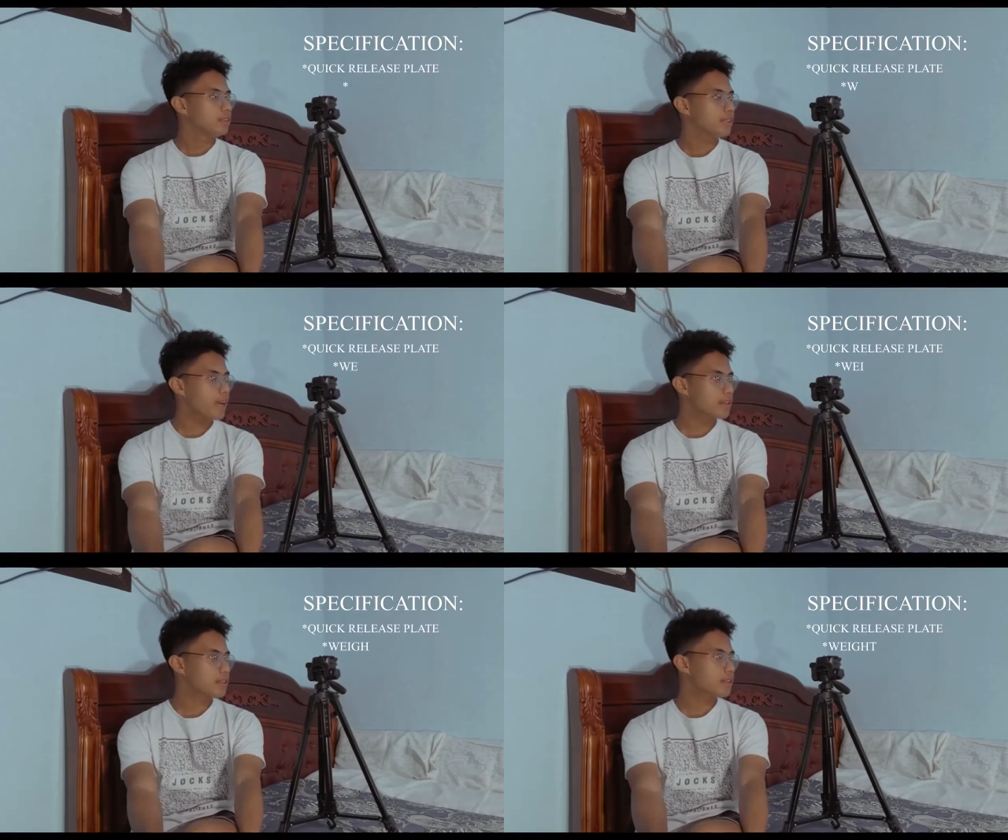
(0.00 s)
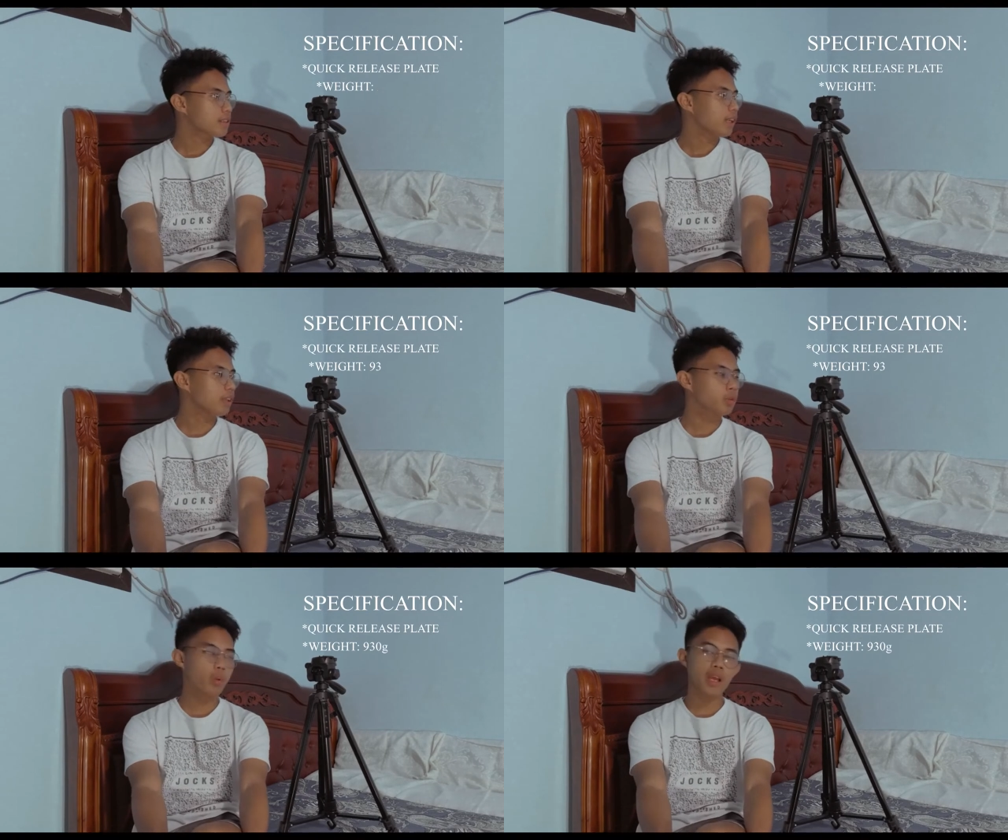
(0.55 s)
Next,
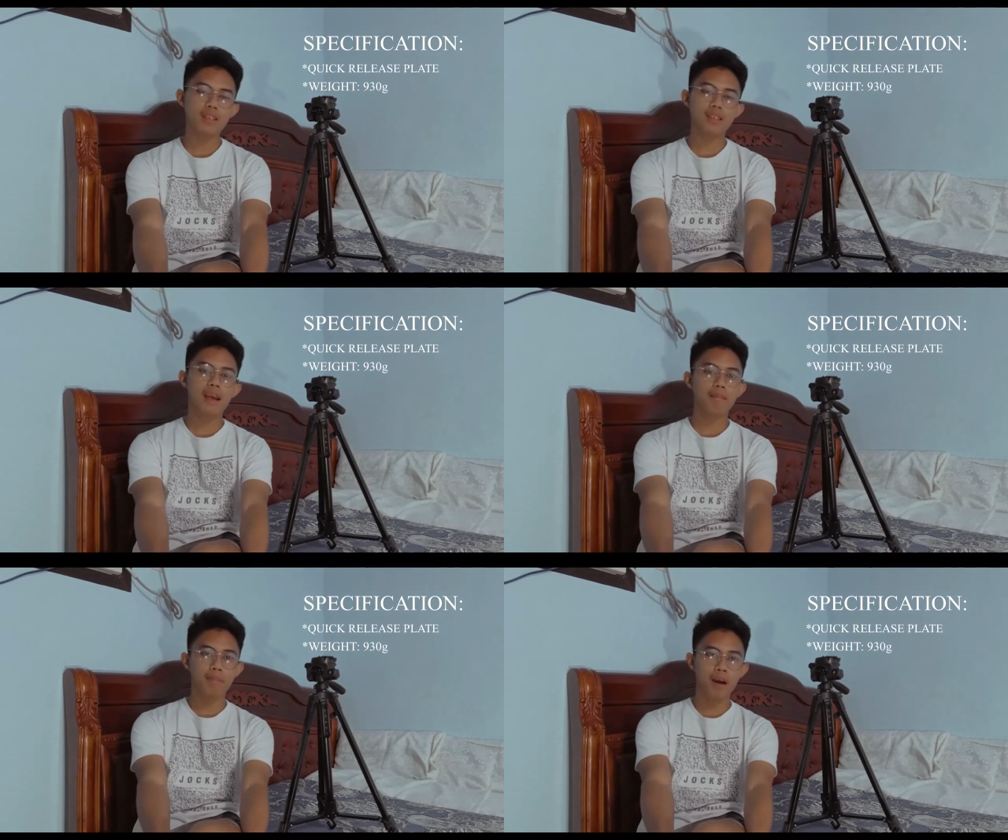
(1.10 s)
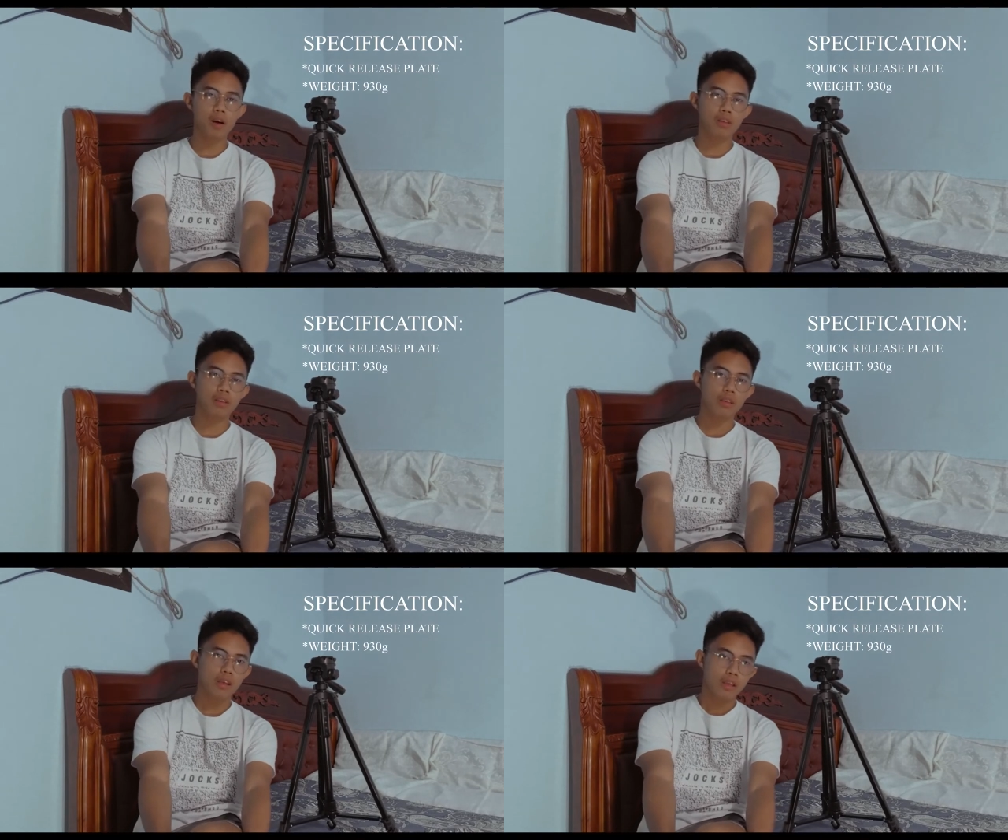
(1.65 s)
it weighs about
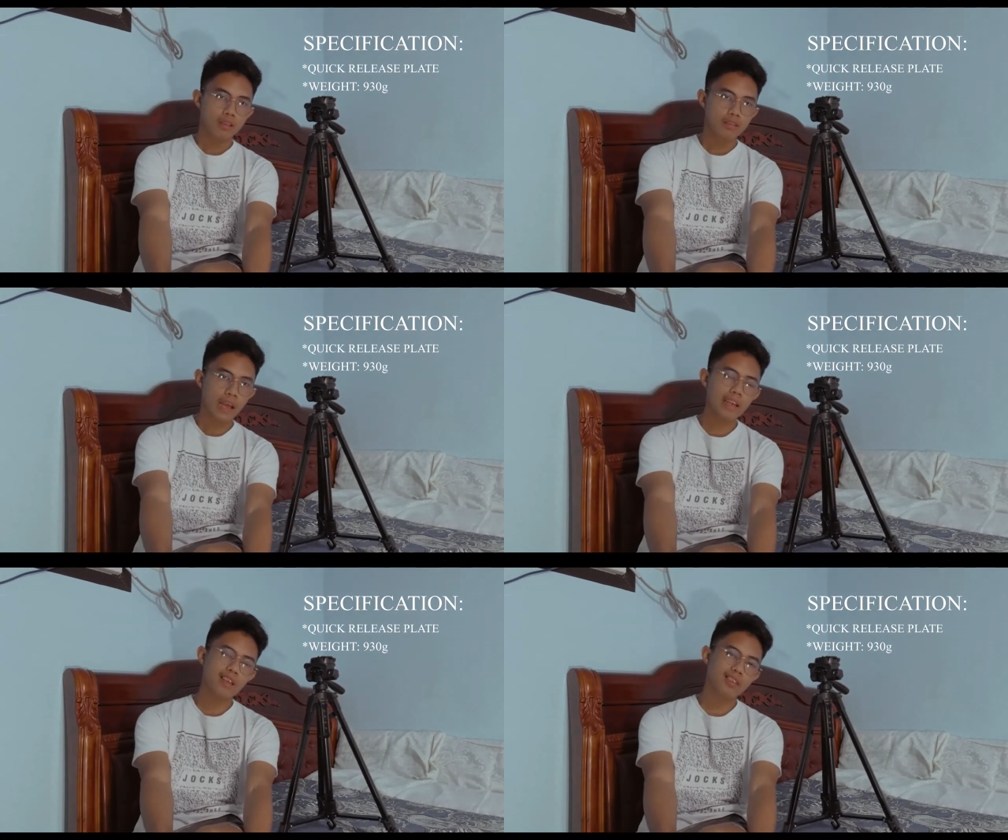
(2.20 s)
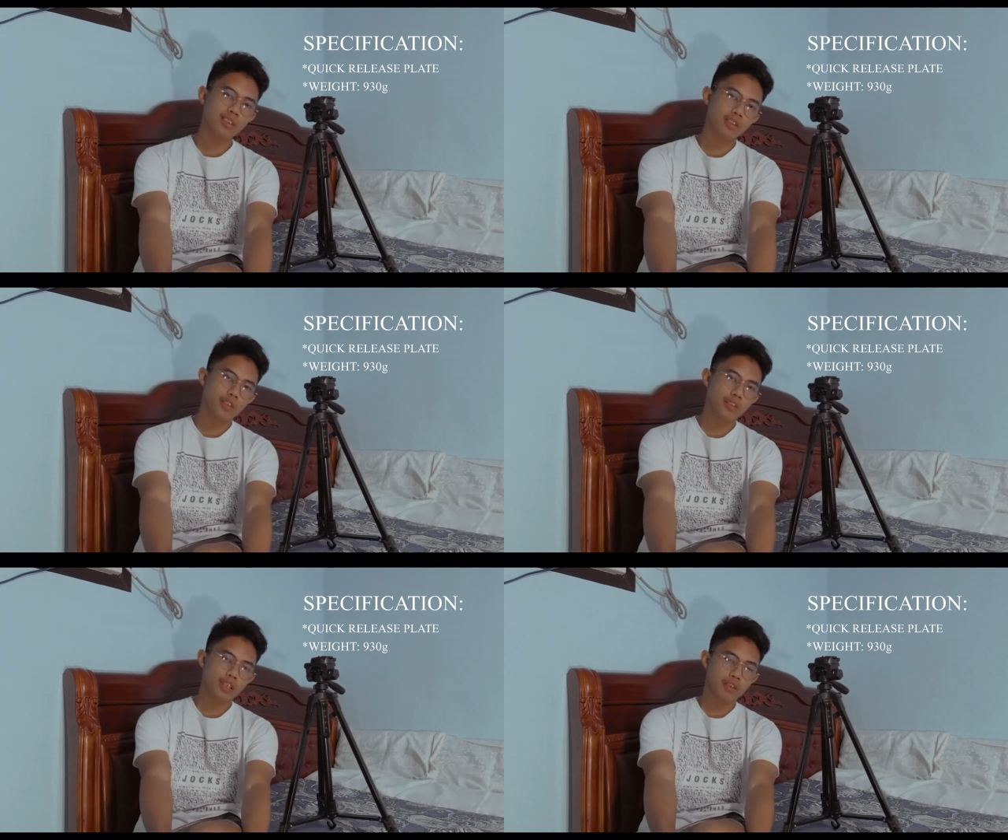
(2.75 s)

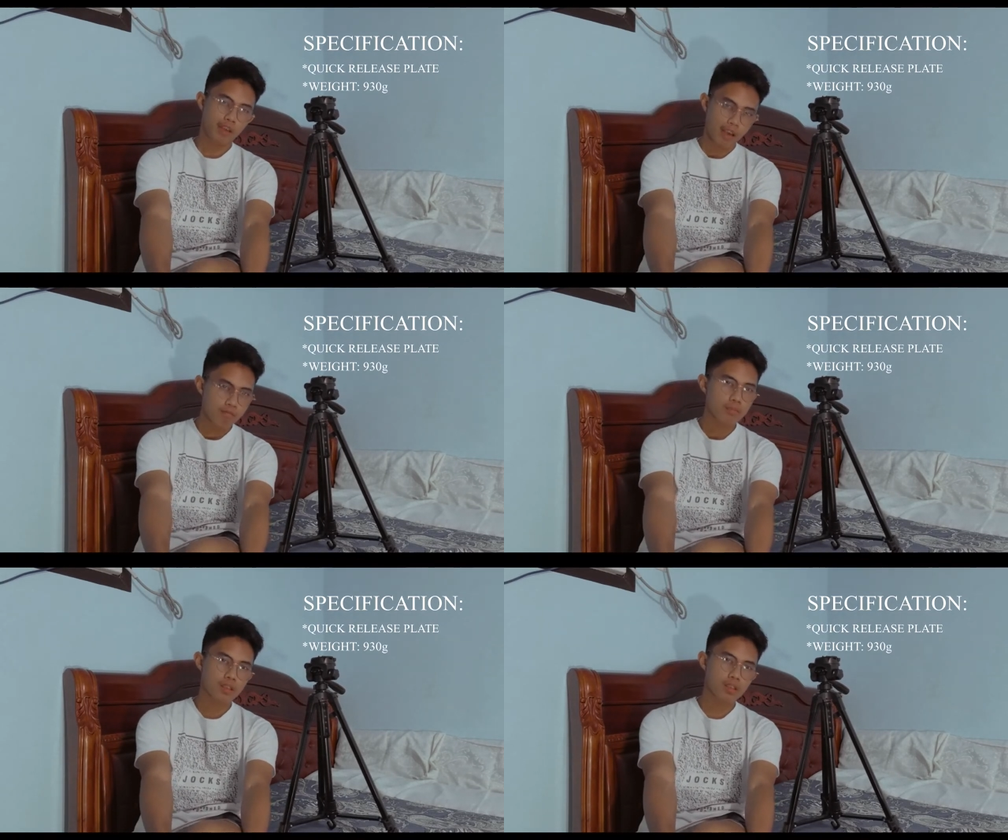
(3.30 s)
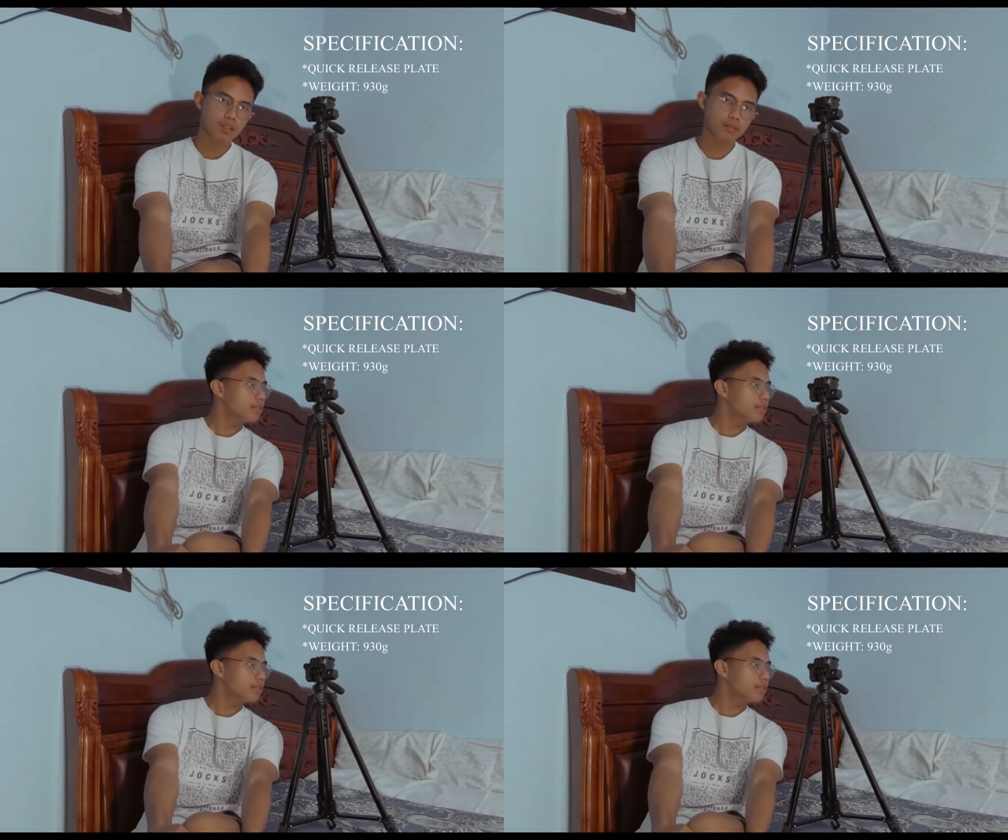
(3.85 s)
930 grams.